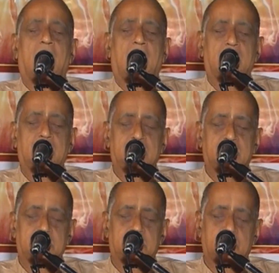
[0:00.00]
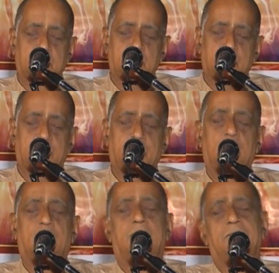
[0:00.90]

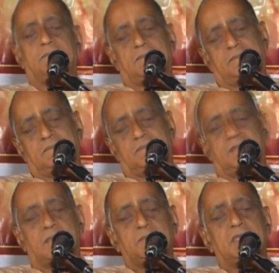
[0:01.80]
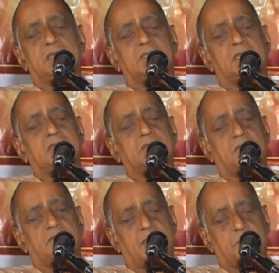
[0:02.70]
Anandaswarupoham. And the essence
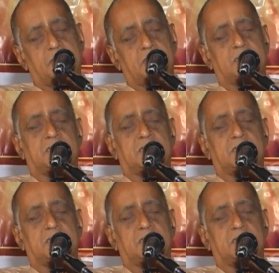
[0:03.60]
of happiness,